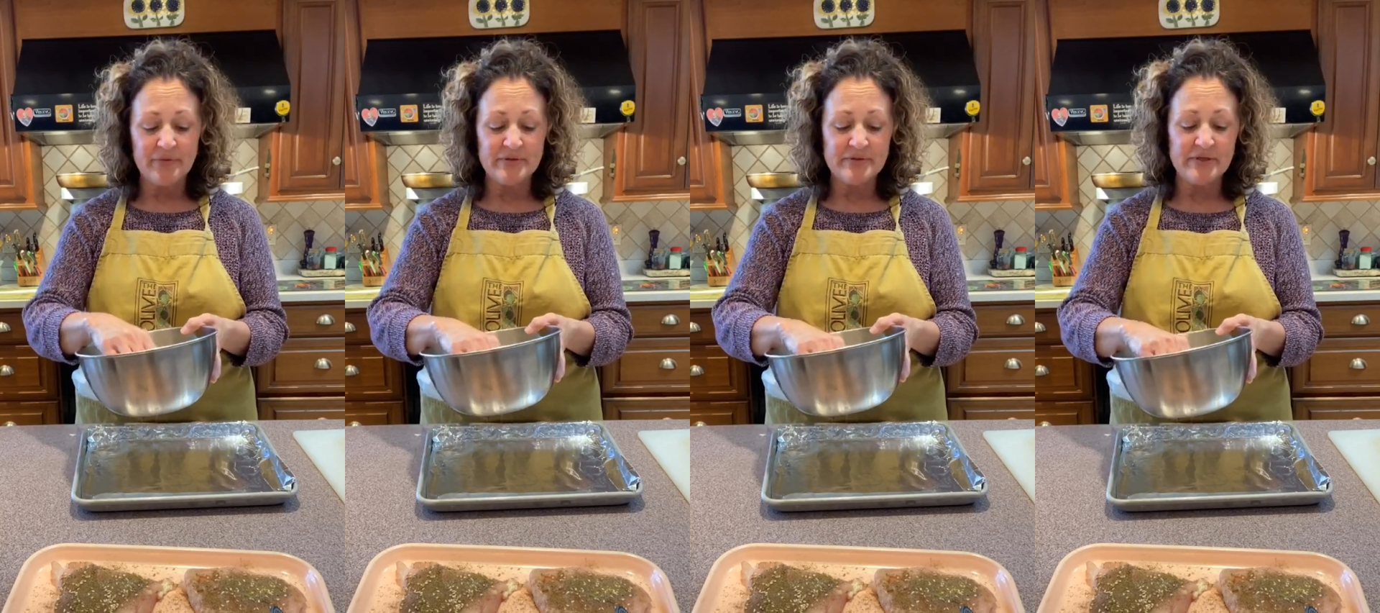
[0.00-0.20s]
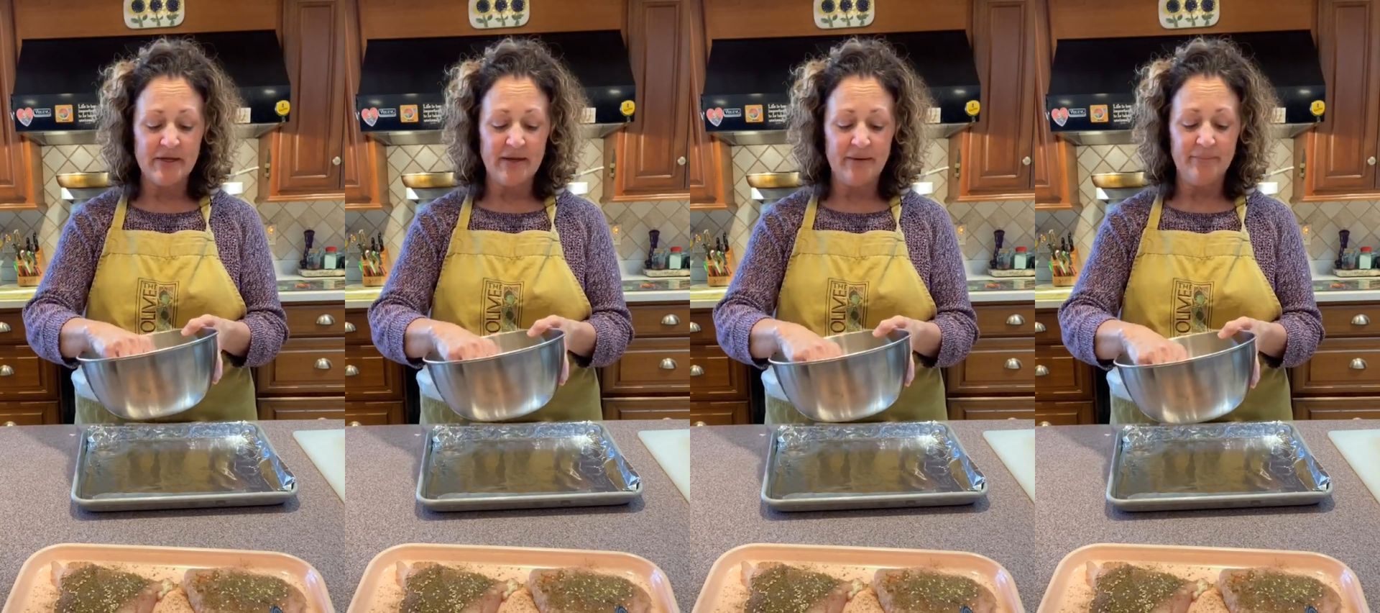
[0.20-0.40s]

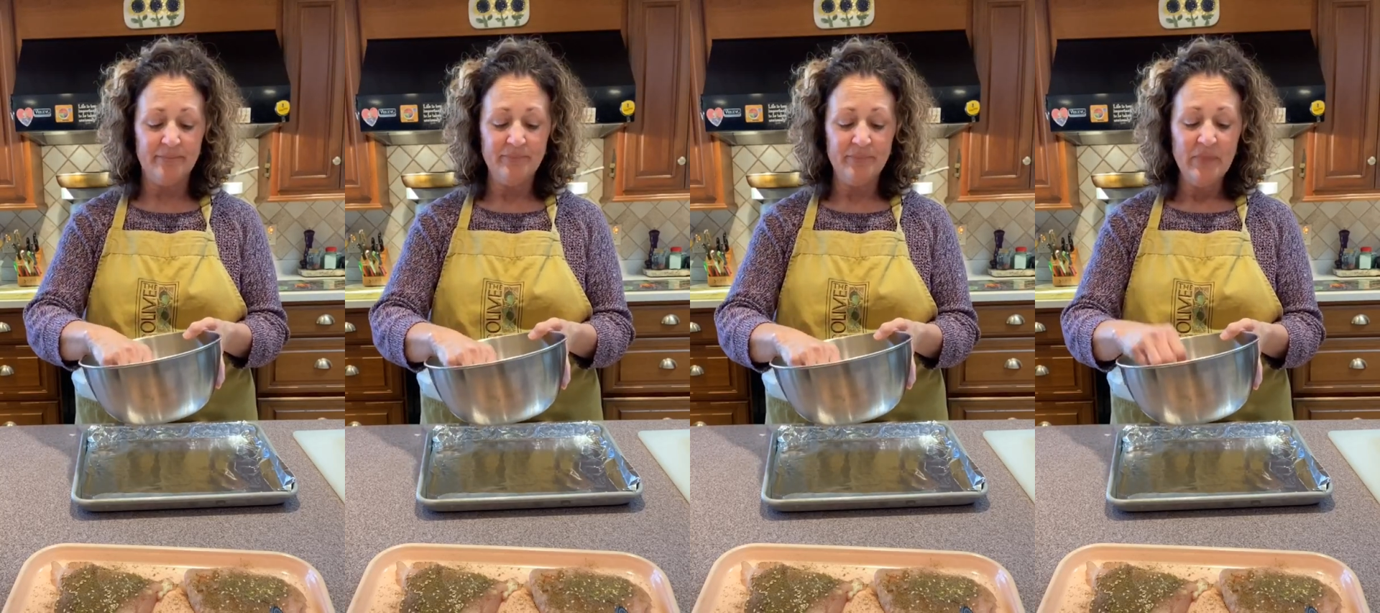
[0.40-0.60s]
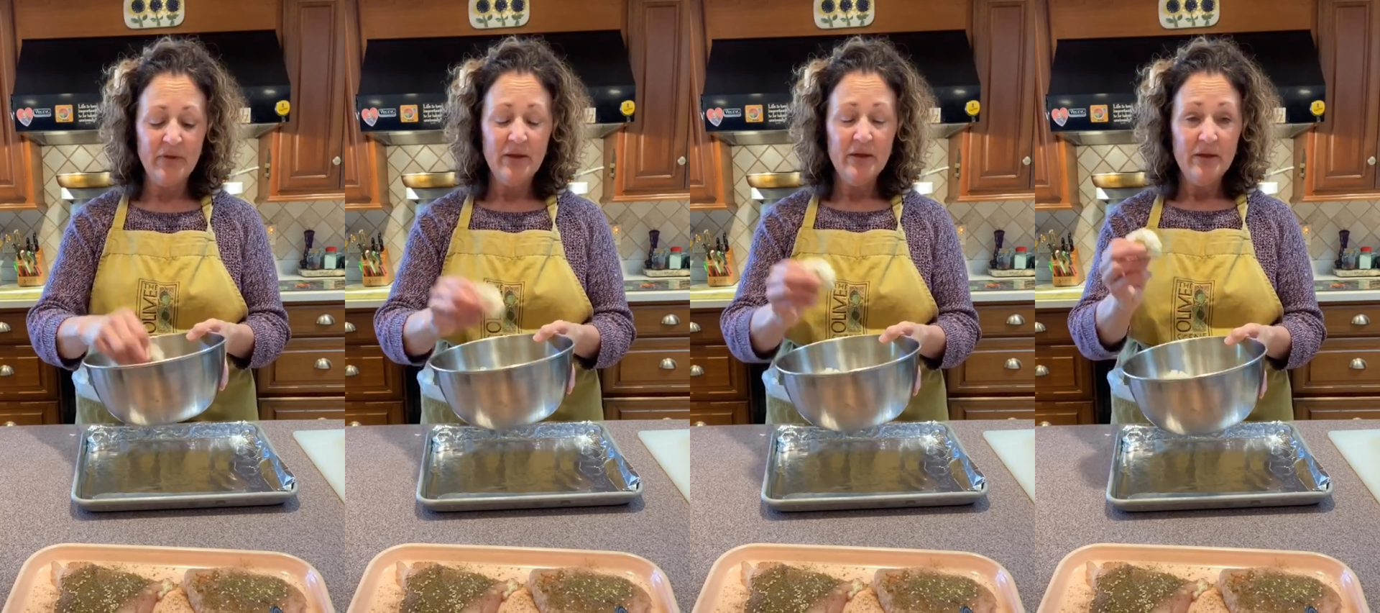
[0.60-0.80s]
same.
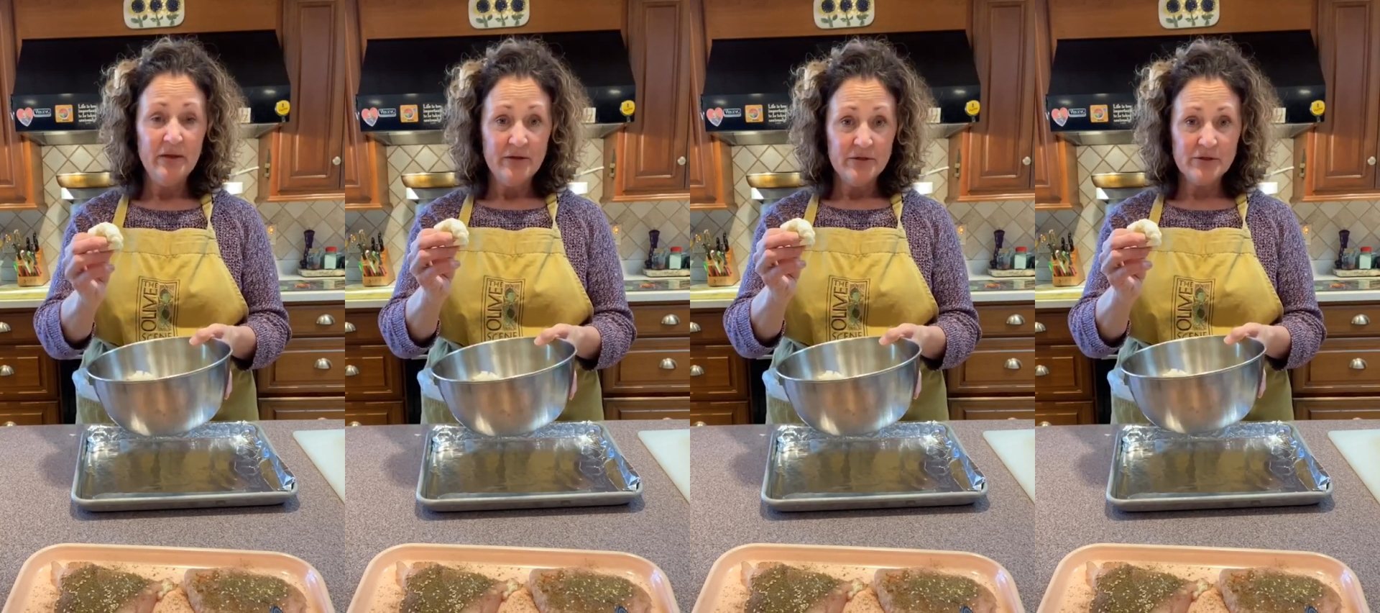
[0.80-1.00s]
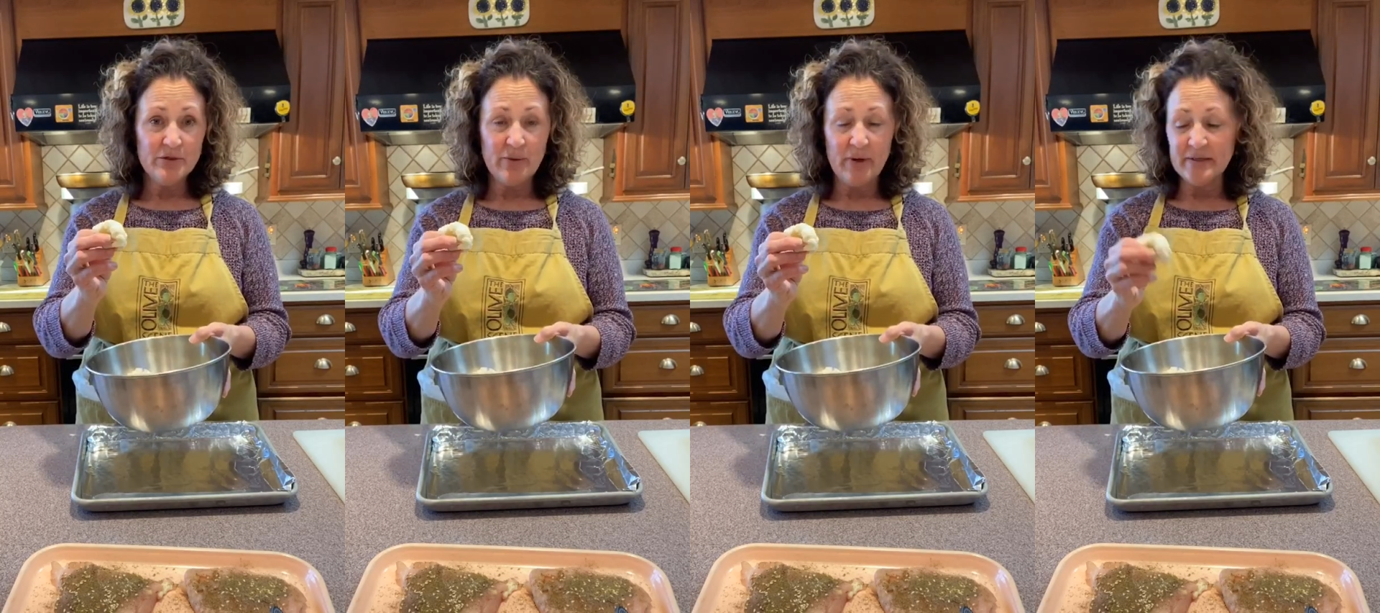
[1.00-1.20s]

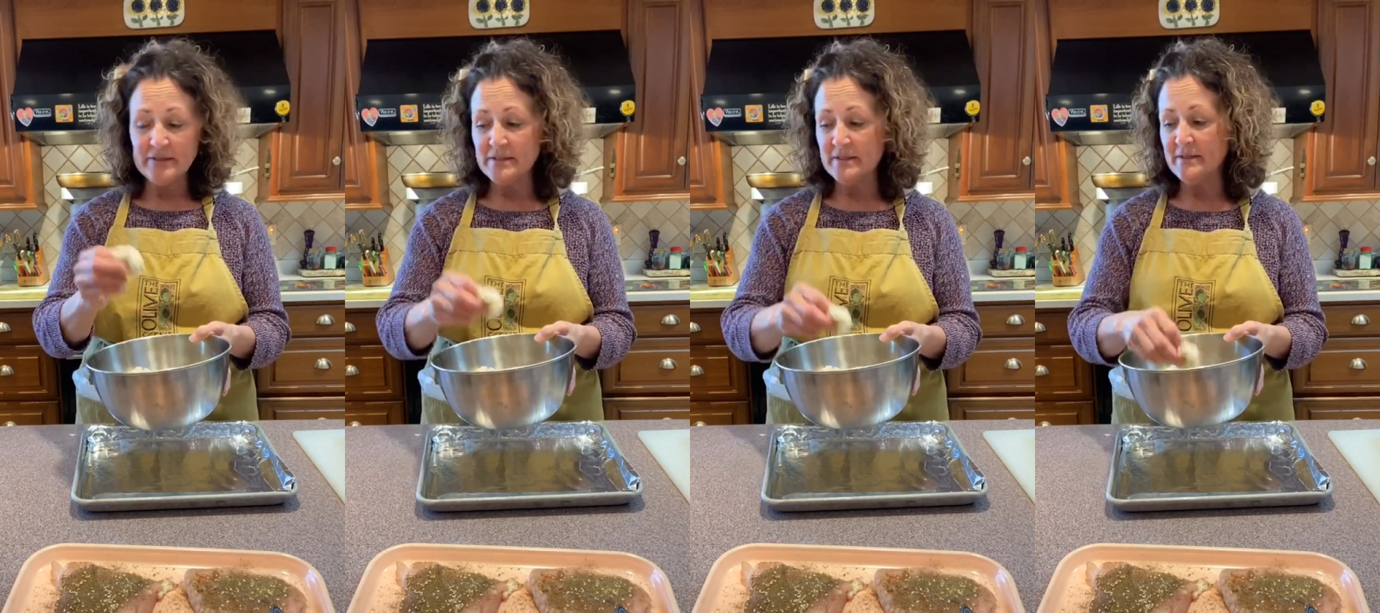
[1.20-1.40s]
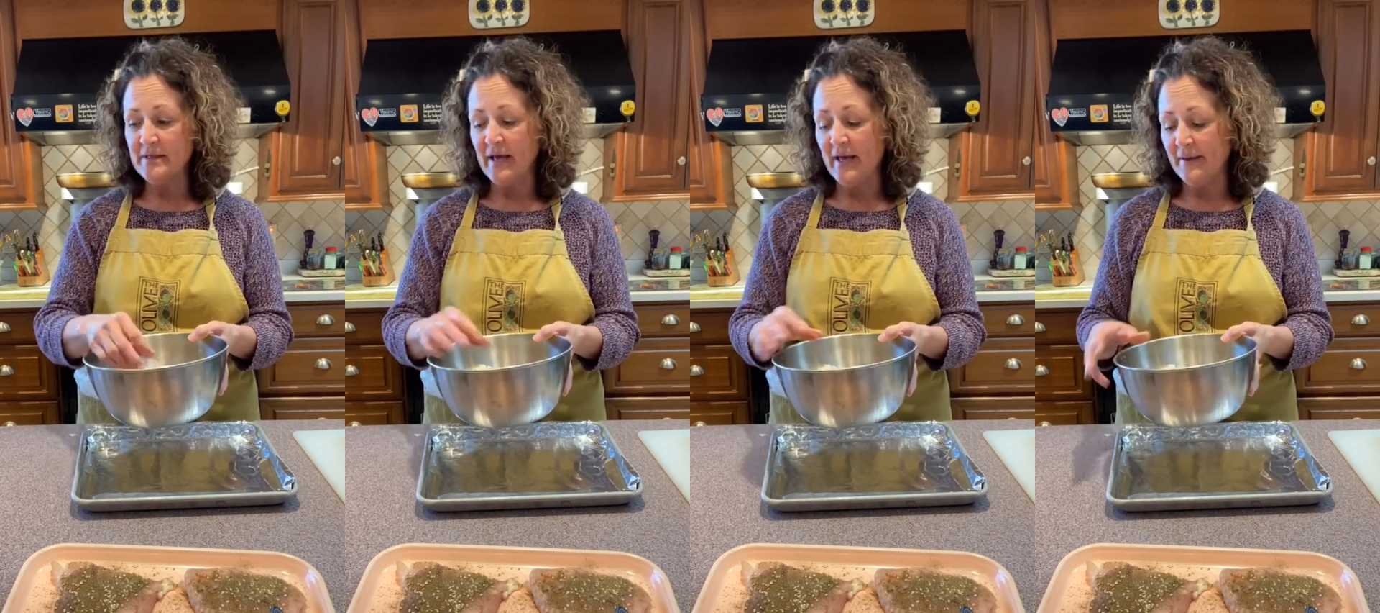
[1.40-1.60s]
So I
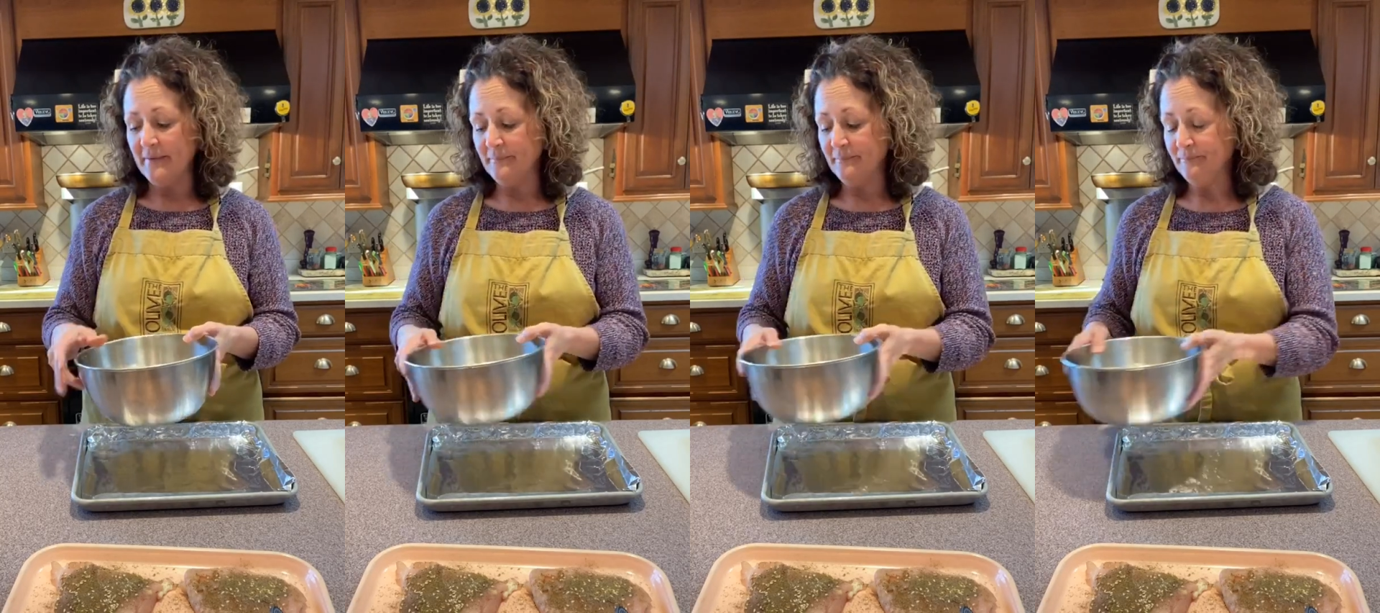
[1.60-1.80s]
did that.